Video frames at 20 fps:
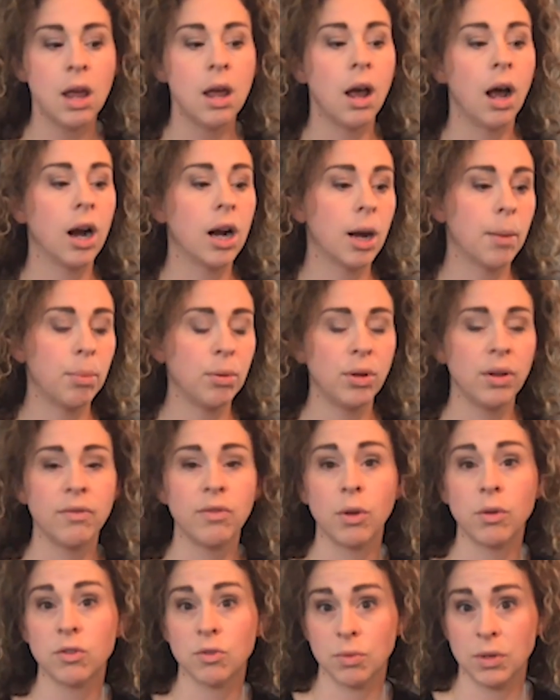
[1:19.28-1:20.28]
A couple of
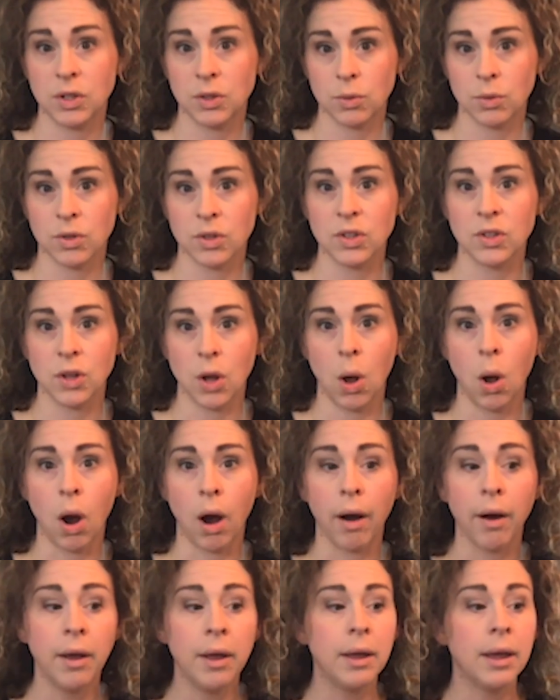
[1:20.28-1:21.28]
those resources
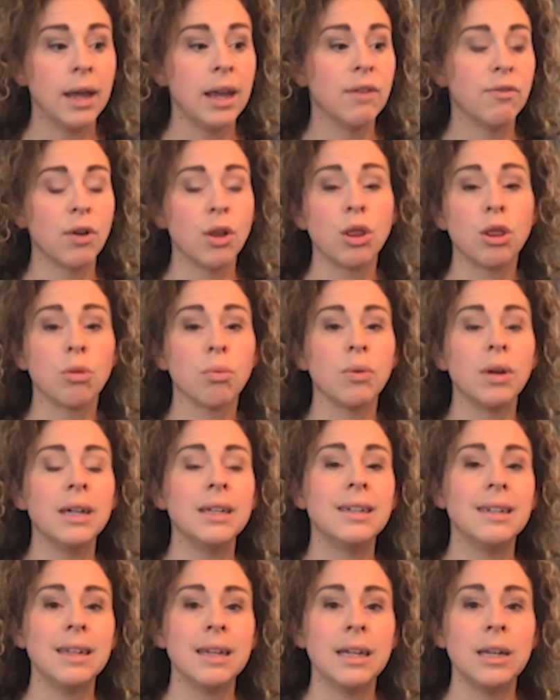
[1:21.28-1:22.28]
are, if a
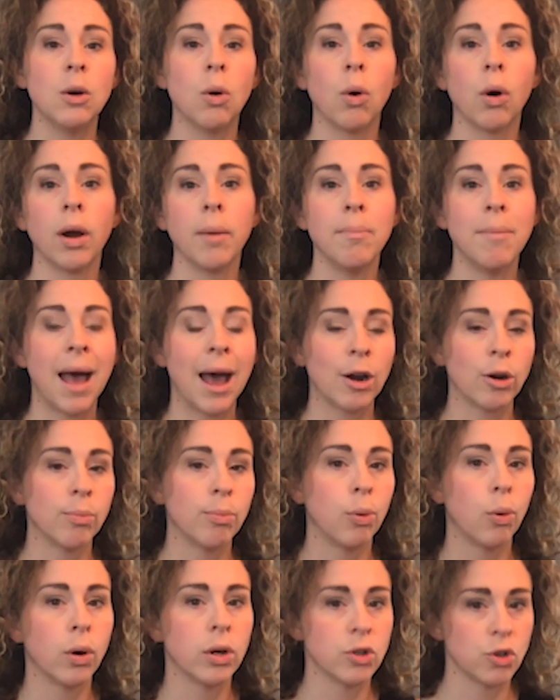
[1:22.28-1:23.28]
3D or a
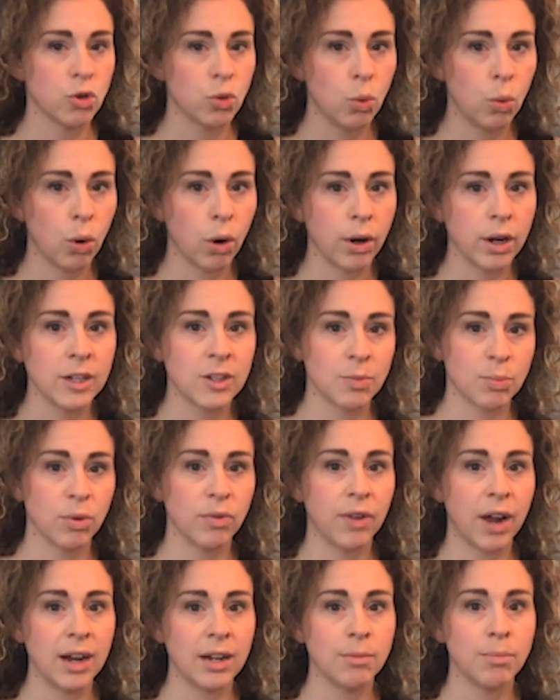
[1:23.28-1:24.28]
Matterport tour is
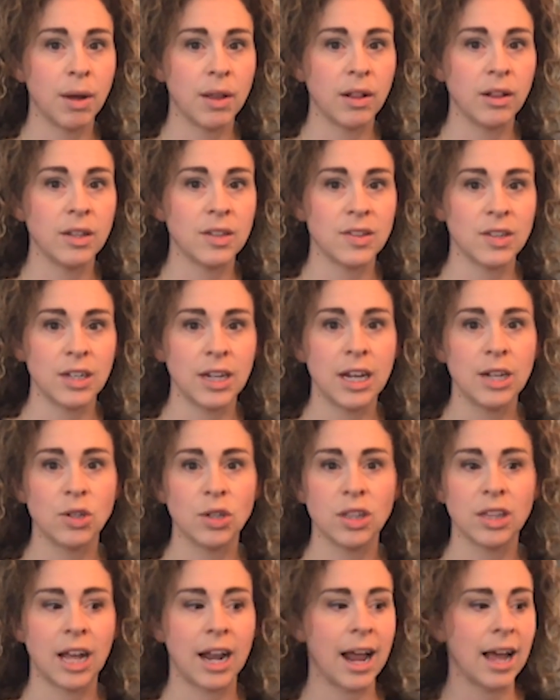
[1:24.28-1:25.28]
provided by the listing
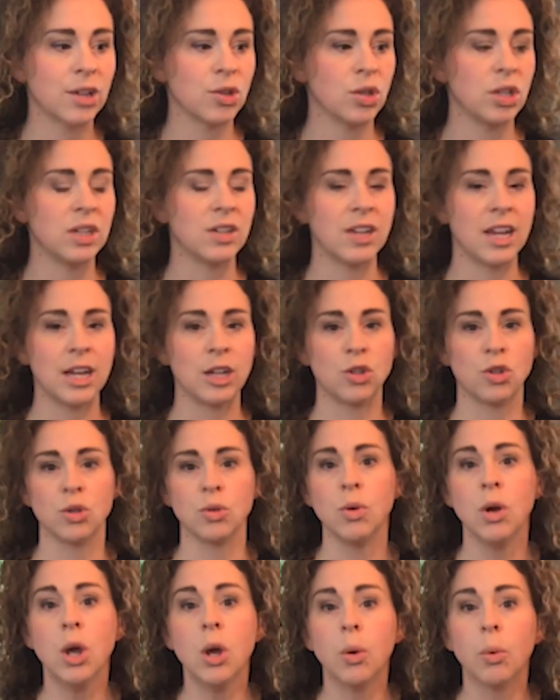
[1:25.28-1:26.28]
agent, that actually takes
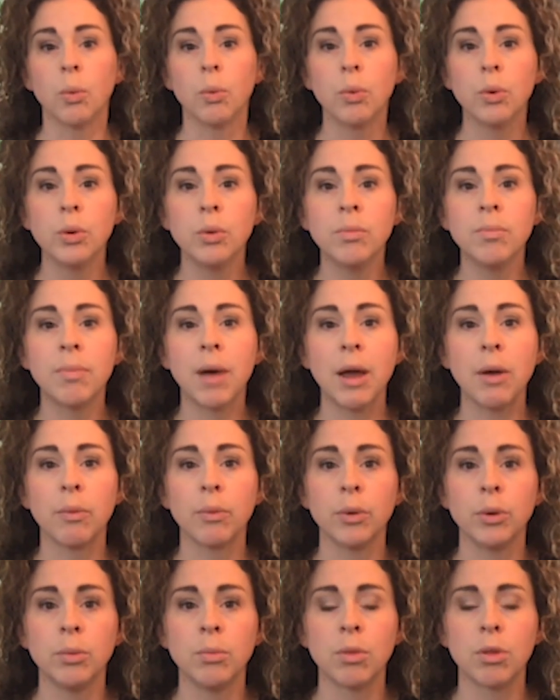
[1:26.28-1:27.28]
you room by
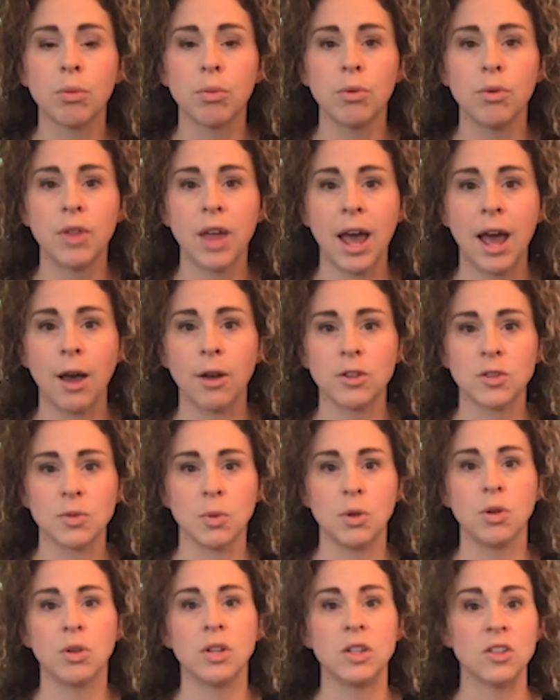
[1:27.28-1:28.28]
room through the house where
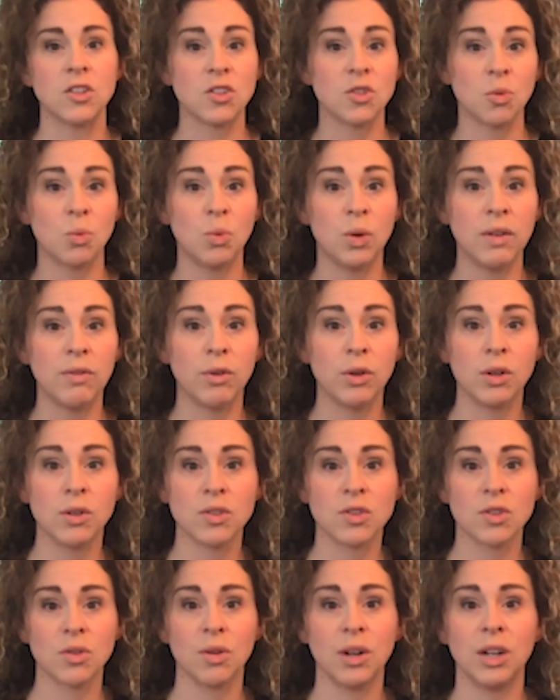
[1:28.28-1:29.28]
you can swivel your
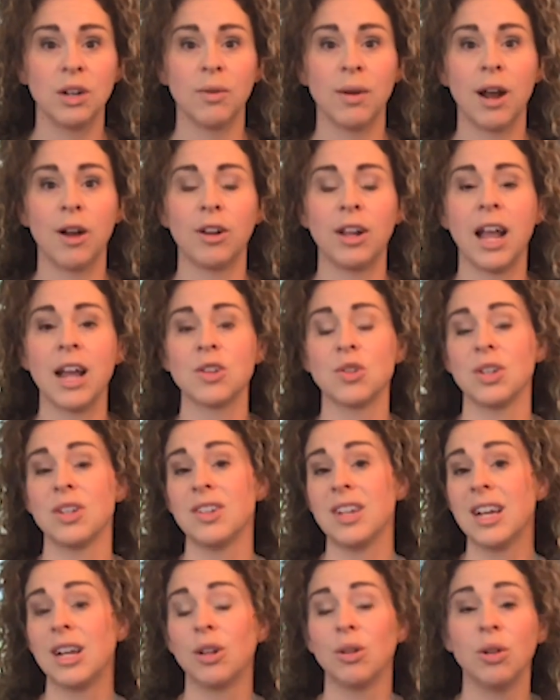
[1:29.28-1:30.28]
screen around and actually
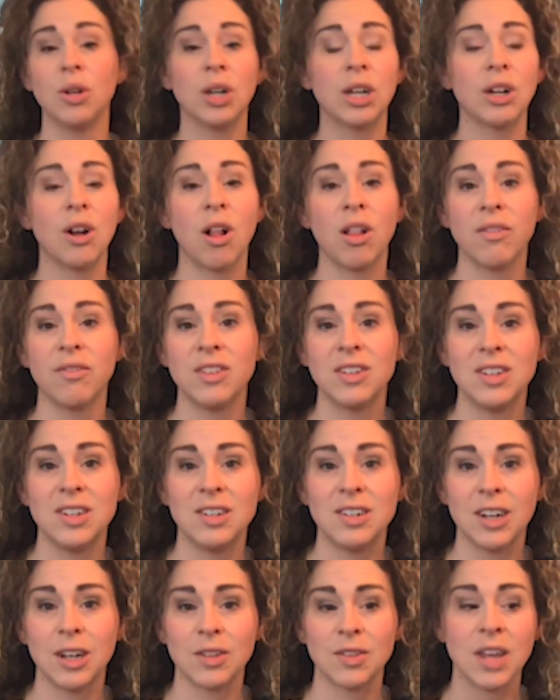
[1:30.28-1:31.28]
take a look at all of the
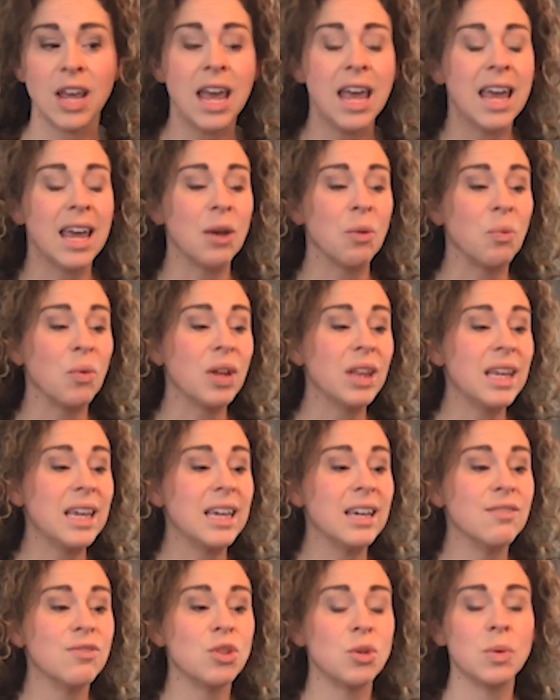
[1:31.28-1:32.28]
details. It really
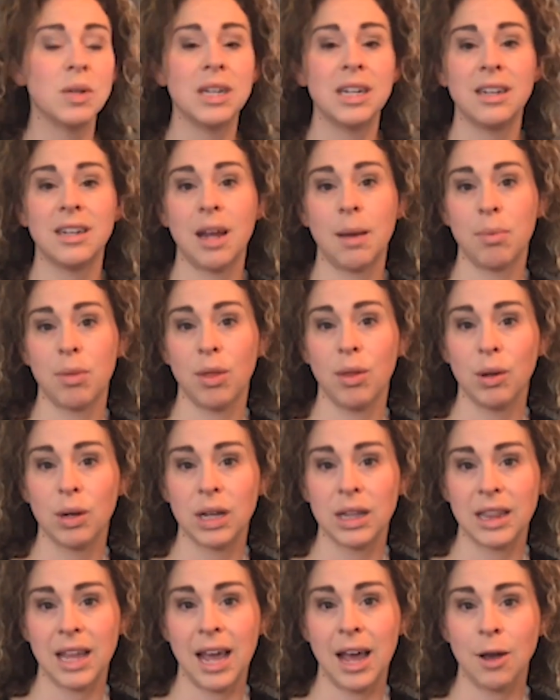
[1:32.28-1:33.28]
gives you an in-depth look
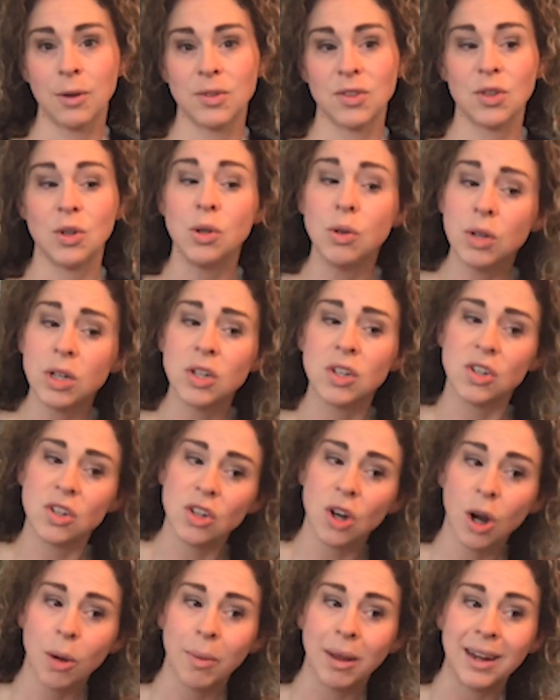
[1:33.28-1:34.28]
at the house, so you can
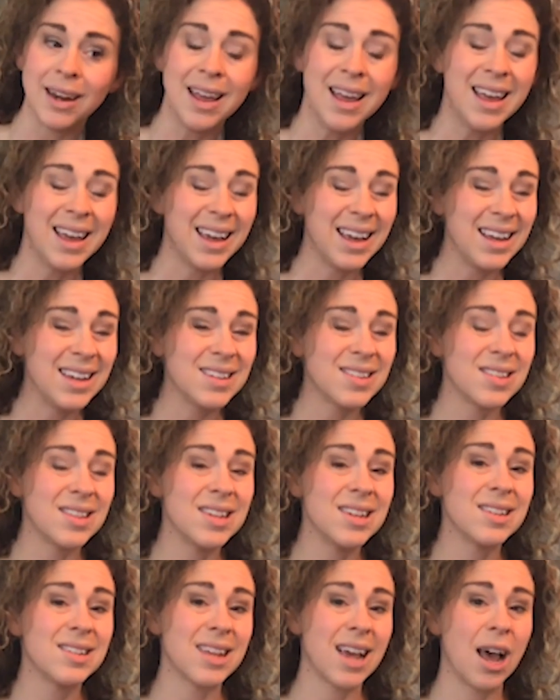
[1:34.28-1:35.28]
determine, is
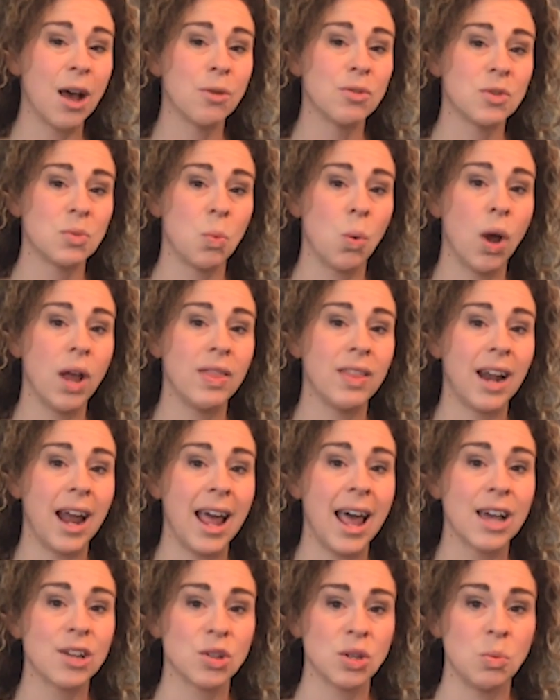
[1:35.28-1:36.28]
this house one that I
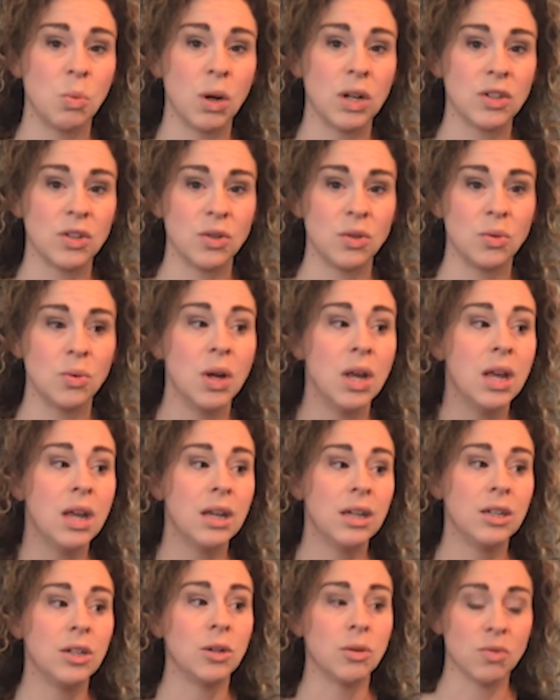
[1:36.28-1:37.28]
actually want to,
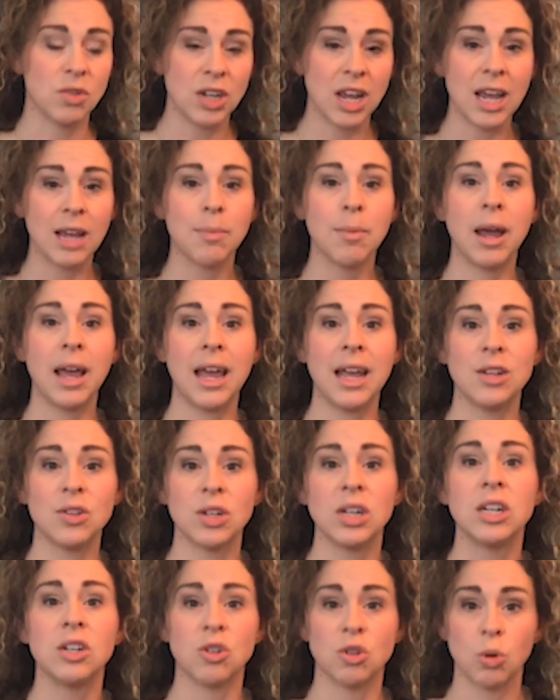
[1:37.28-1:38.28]
take my
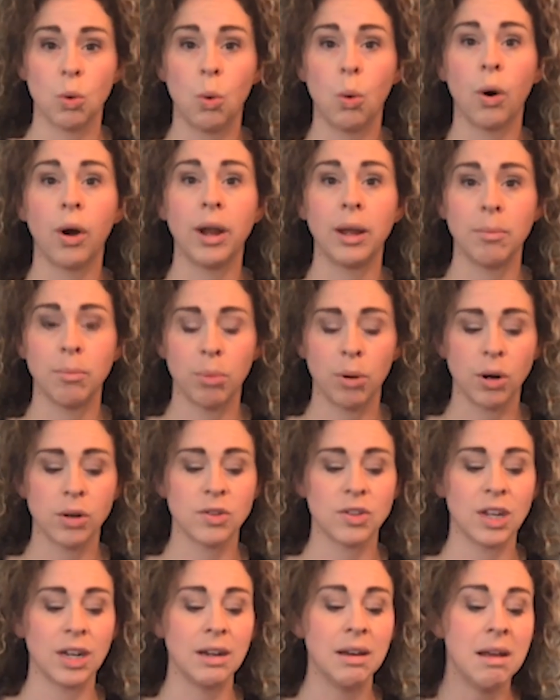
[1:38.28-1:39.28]
agent and tour in
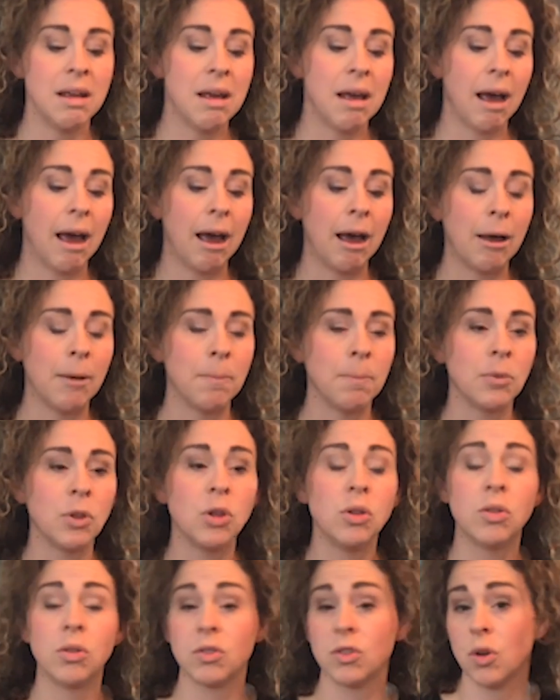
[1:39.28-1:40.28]
person?
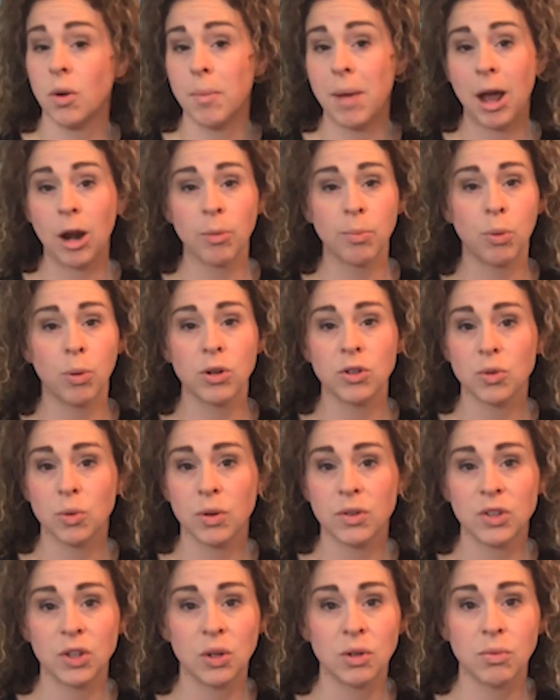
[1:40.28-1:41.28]
So a Matterport tour
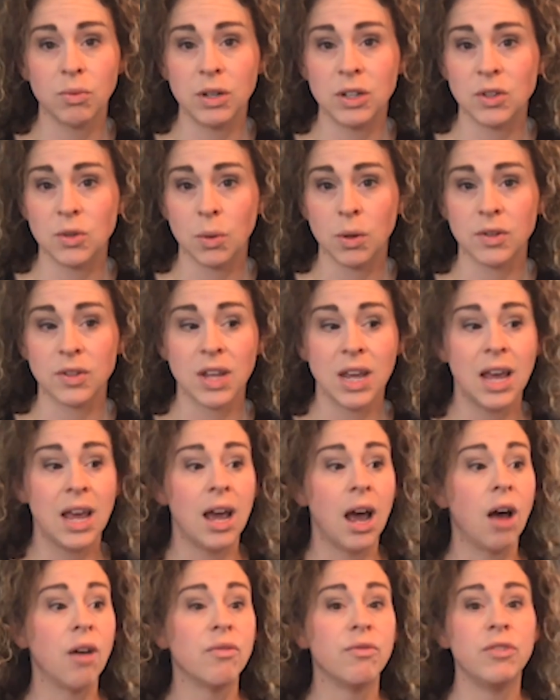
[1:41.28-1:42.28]
is a good resource.
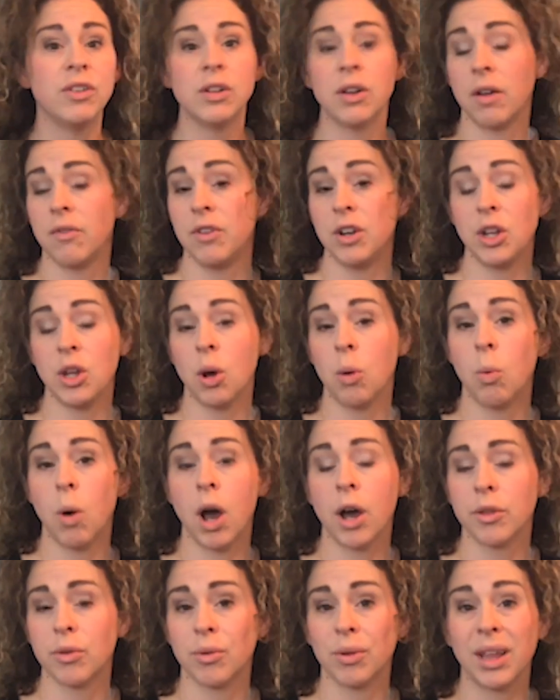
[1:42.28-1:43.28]
A video
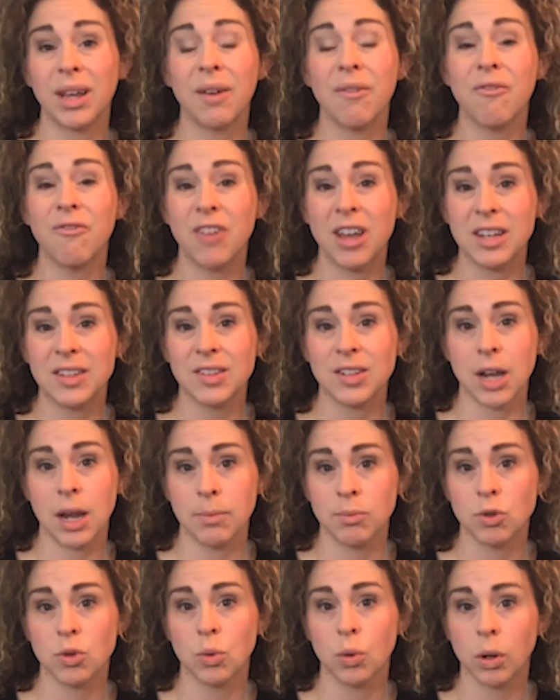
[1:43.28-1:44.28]
walkthrough, like a
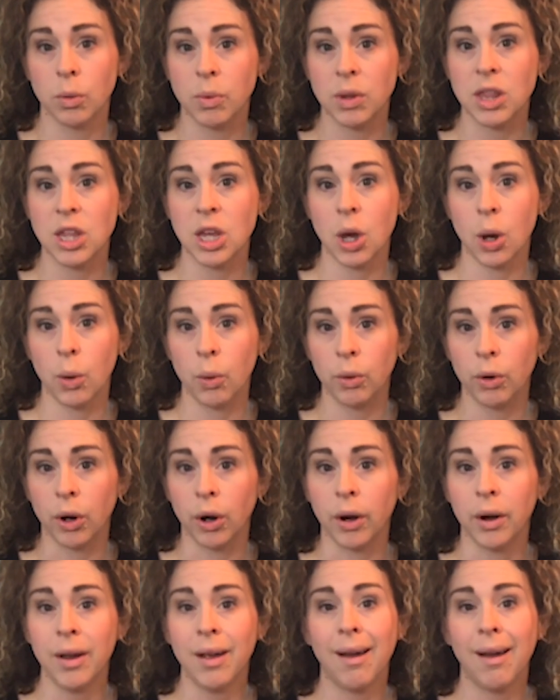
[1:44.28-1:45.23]
FaceTime tour with the owner,